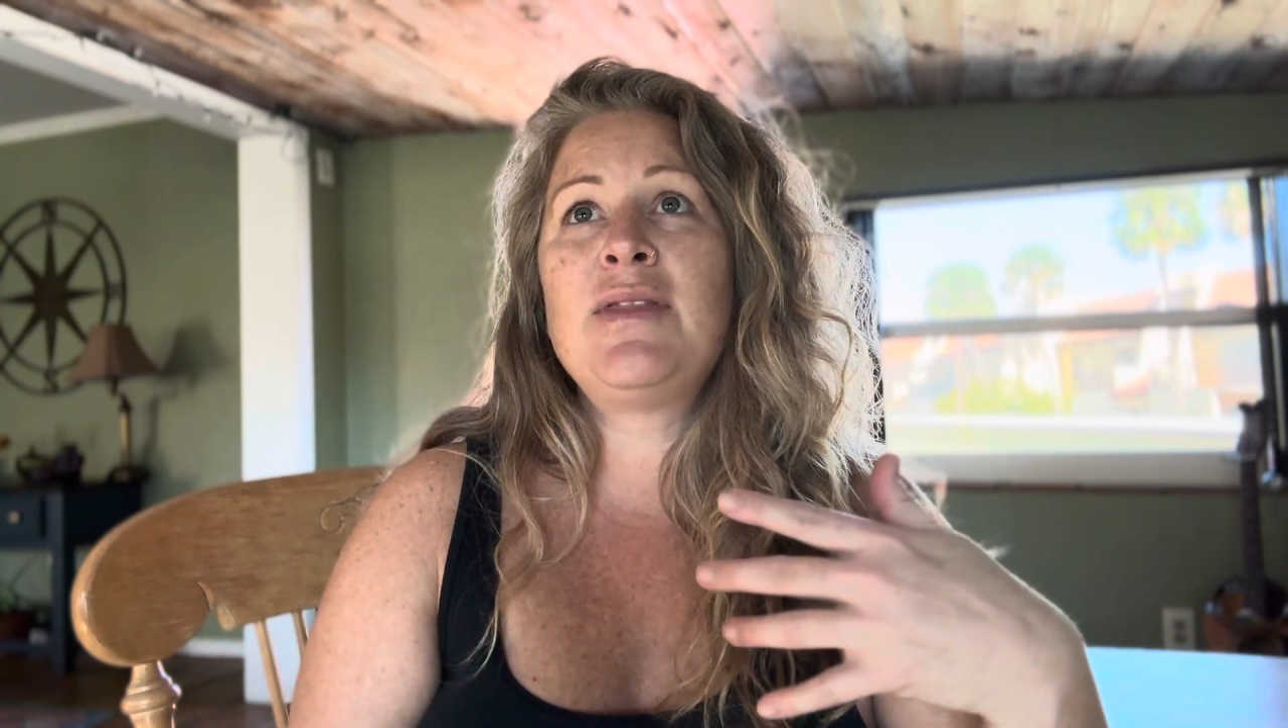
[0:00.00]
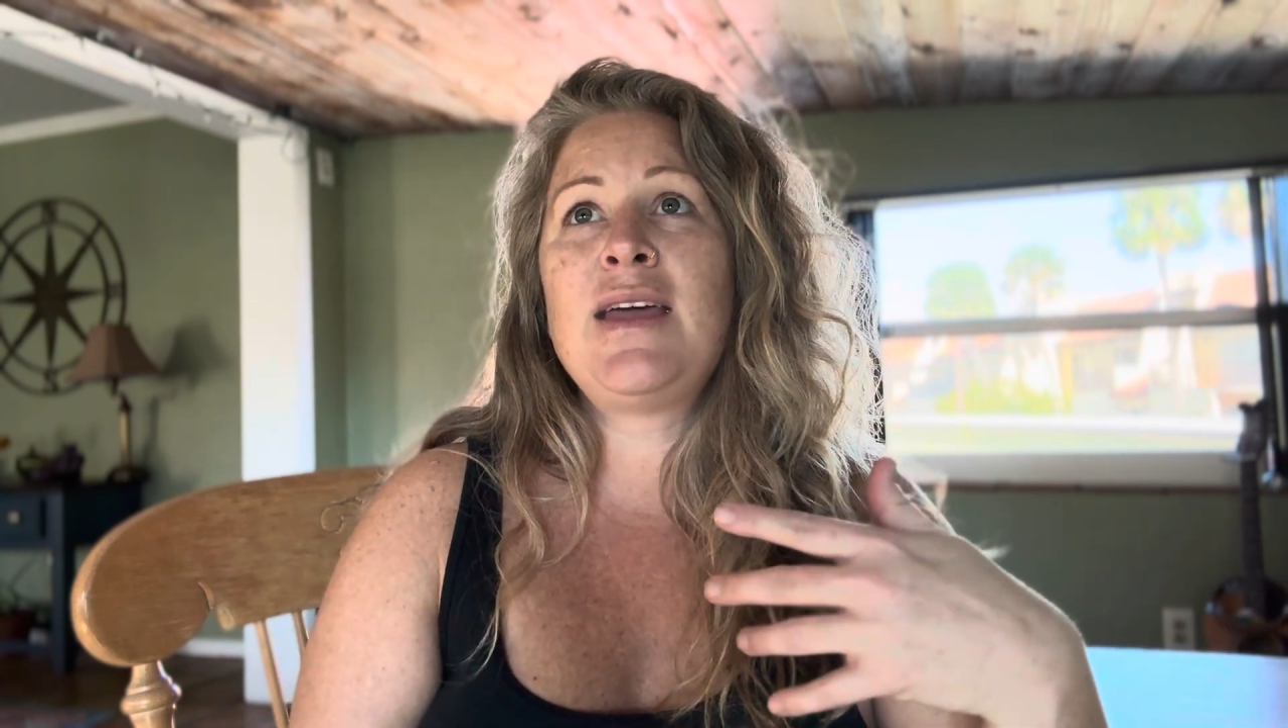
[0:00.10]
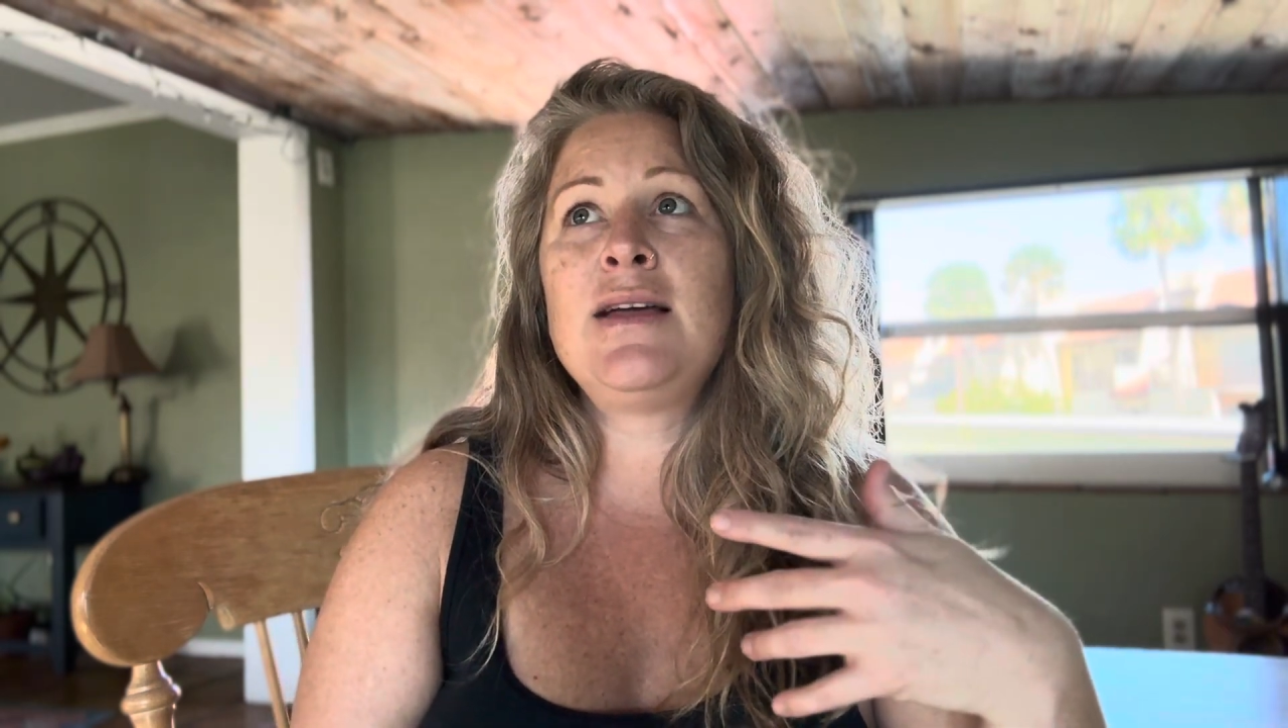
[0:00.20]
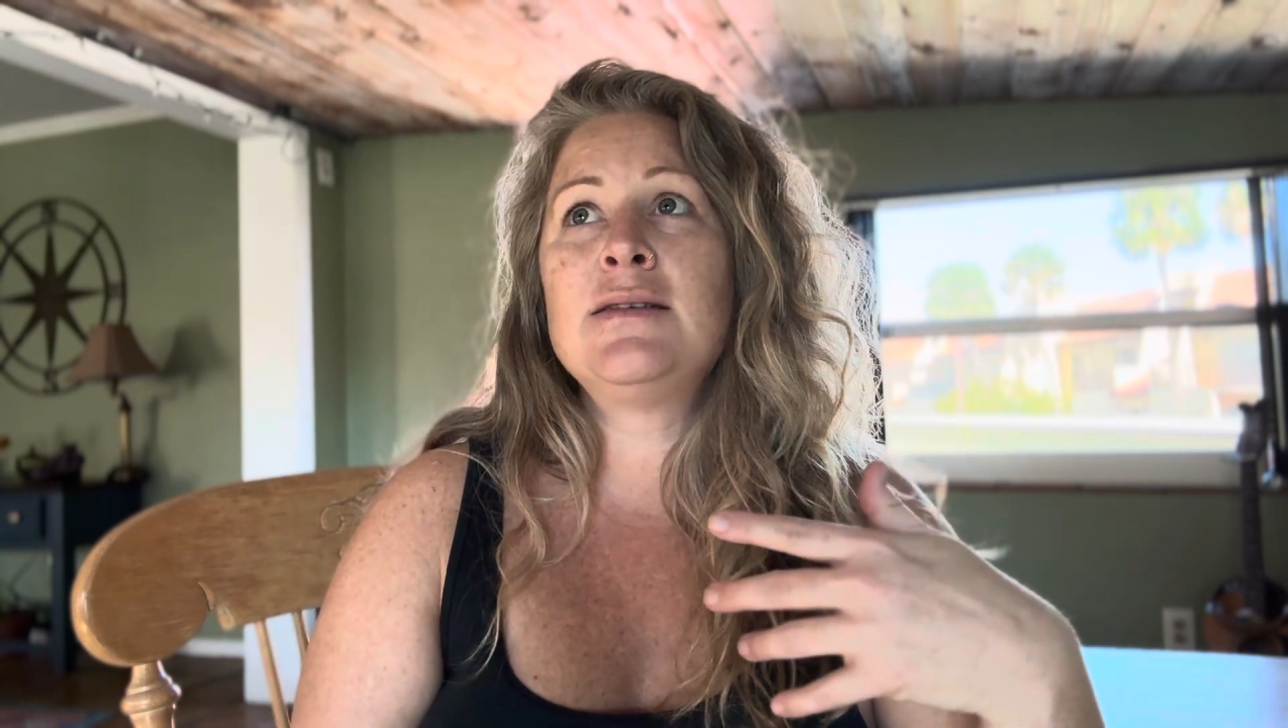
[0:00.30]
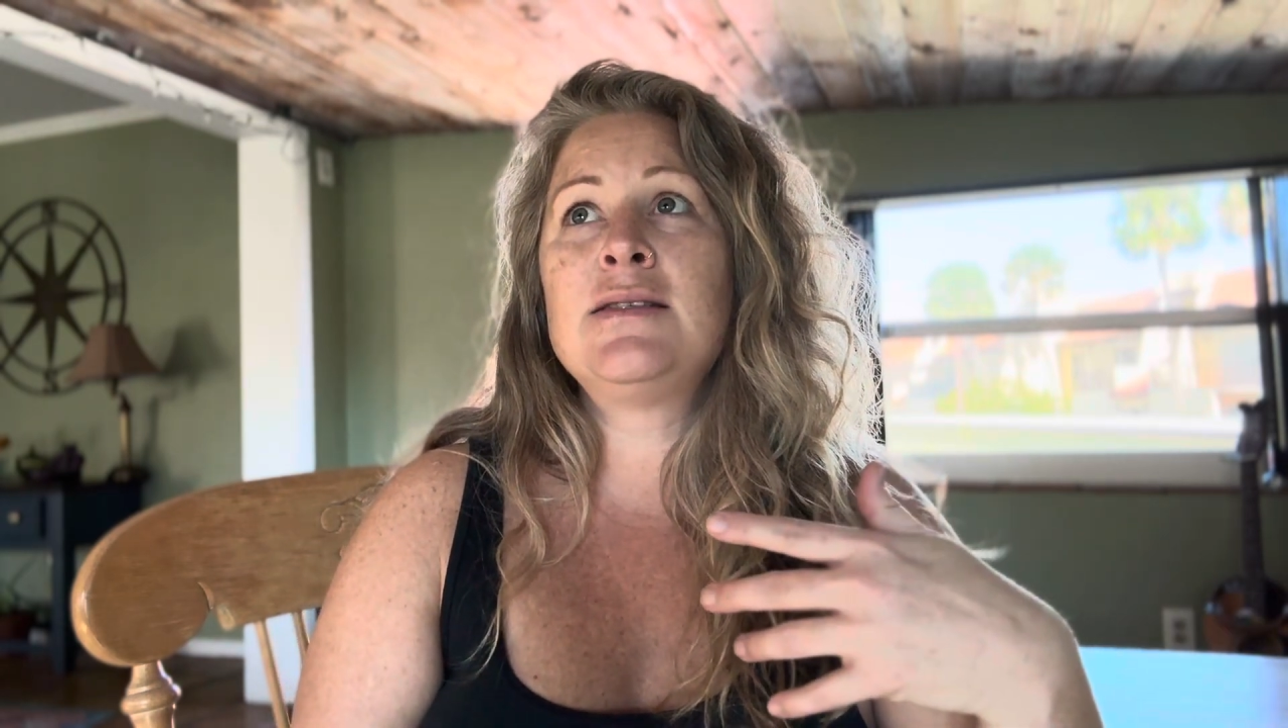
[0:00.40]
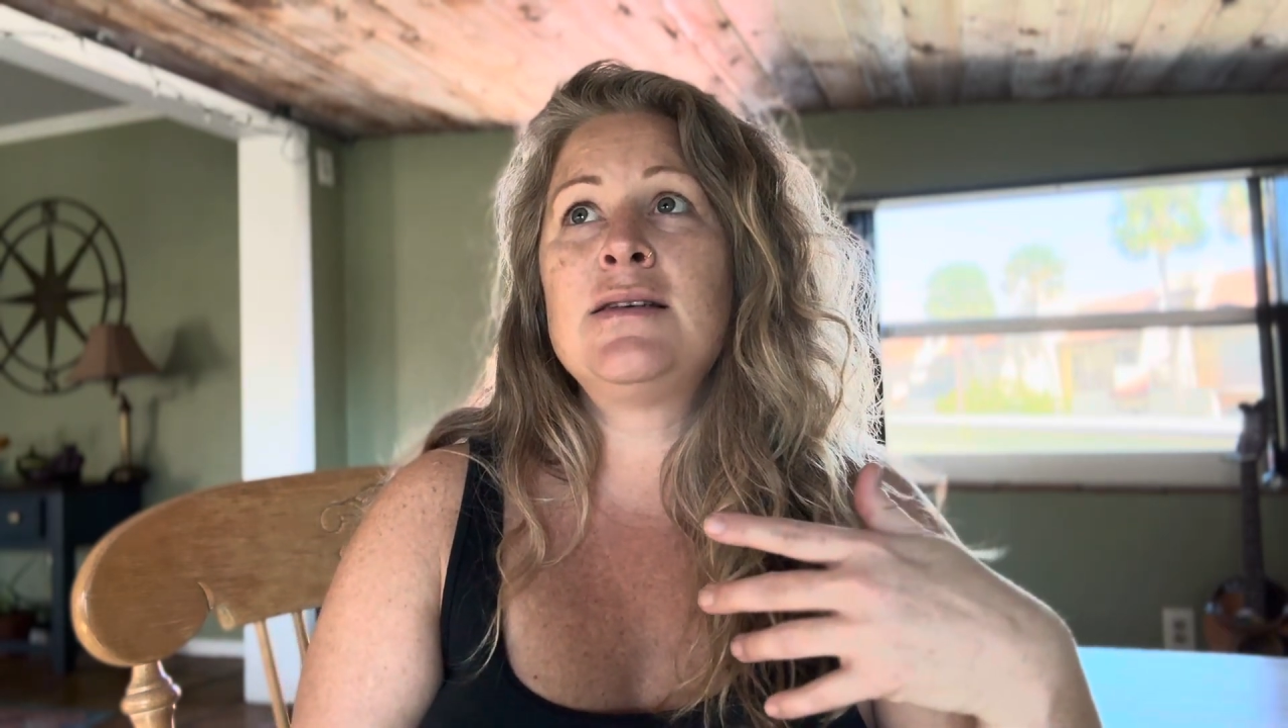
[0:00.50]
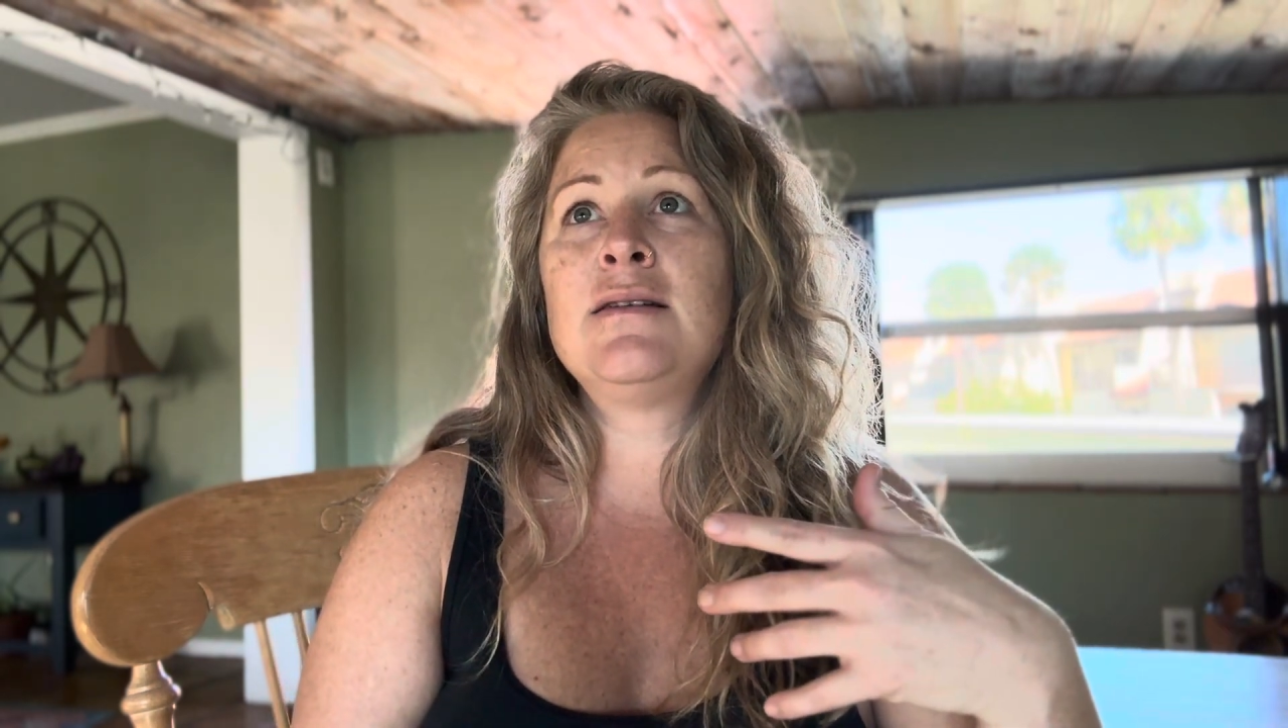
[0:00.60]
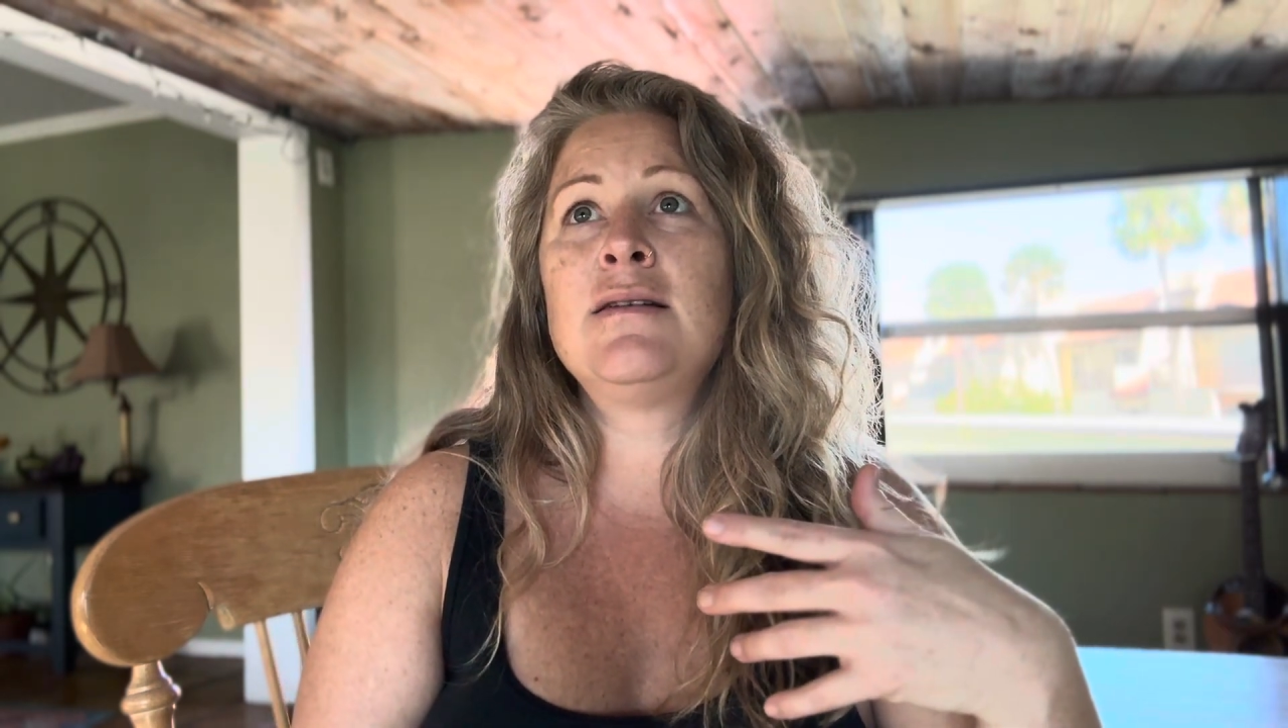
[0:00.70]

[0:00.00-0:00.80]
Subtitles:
things